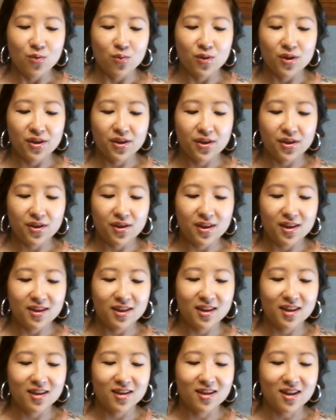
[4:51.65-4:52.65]
with
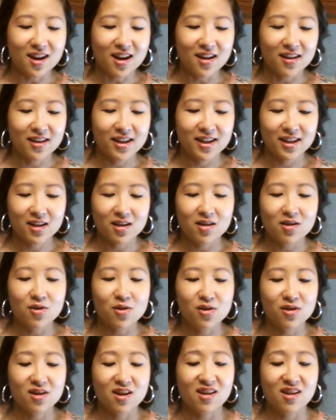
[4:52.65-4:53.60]
the garlic, oh,